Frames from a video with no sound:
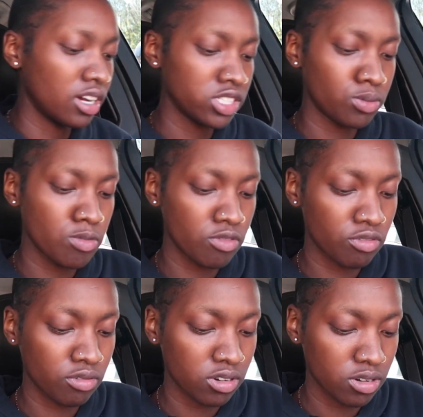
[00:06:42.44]
doctor's appointment
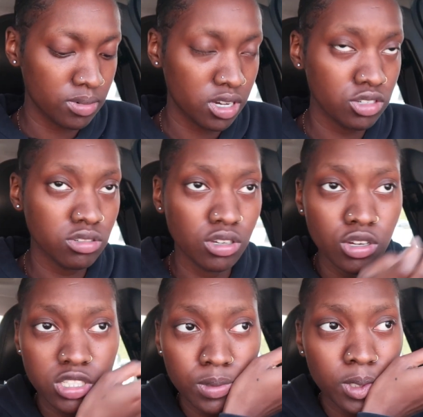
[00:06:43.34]
for real, because you know
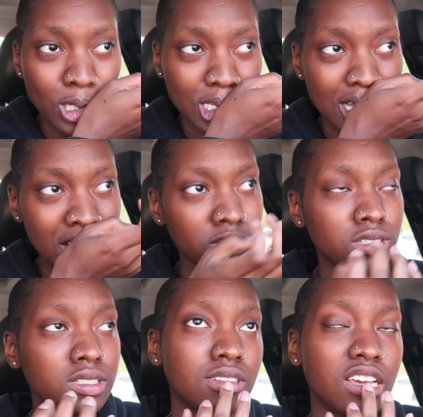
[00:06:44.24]
usually when you go to
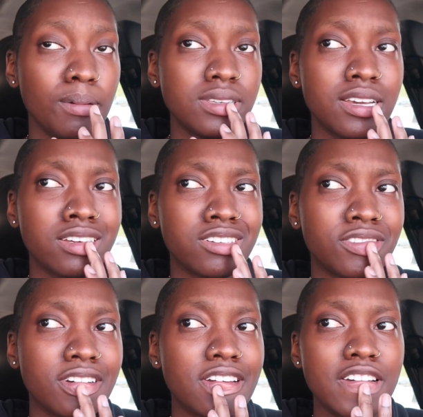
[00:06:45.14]
doctors it be taking them
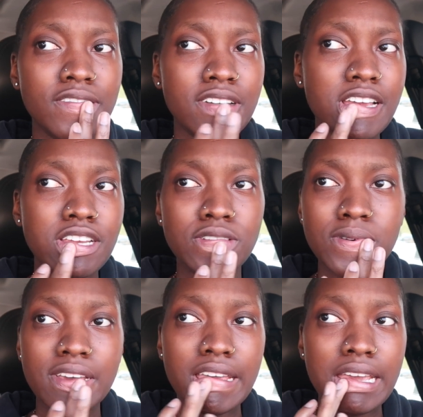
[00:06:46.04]
forever to get you
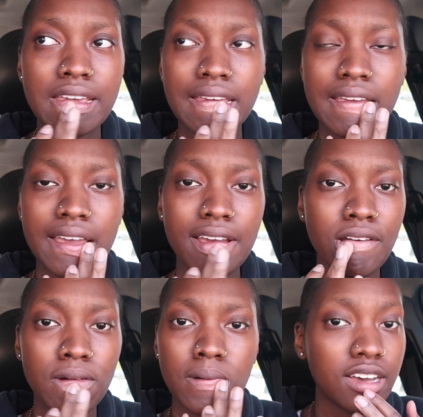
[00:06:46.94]
in and
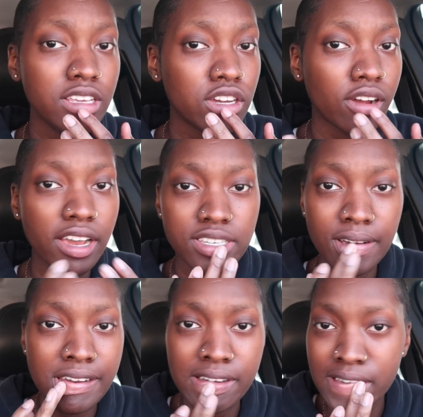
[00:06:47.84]
out. I look crazy
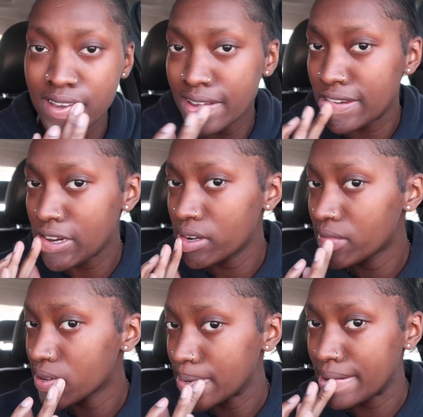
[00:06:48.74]
right now, y'all. Don't
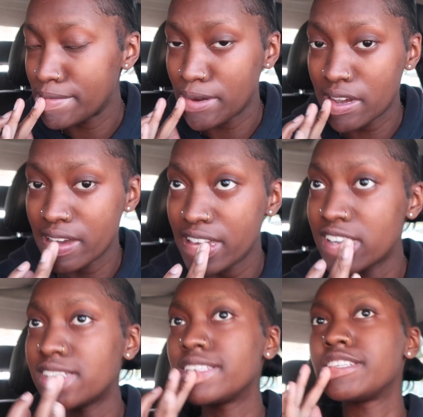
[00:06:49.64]
even mind me. My
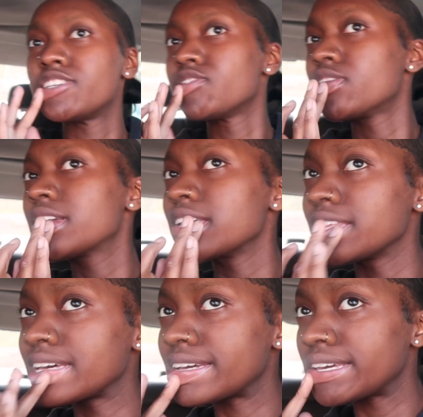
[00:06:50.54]
edges is
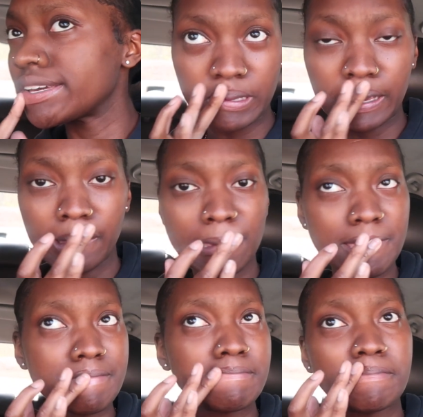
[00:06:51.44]
freaking like
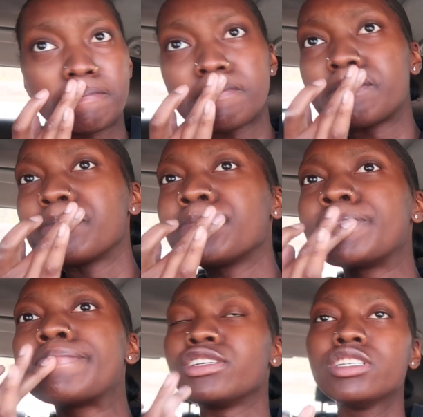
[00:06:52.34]
flaky.
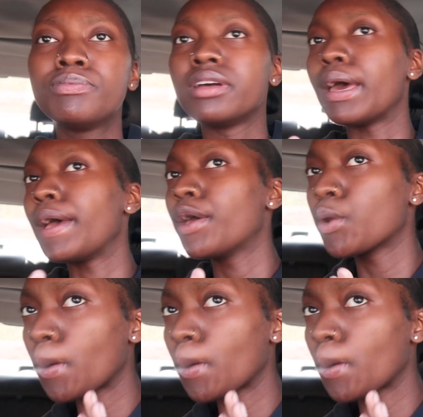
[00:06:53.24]
I should have put a hat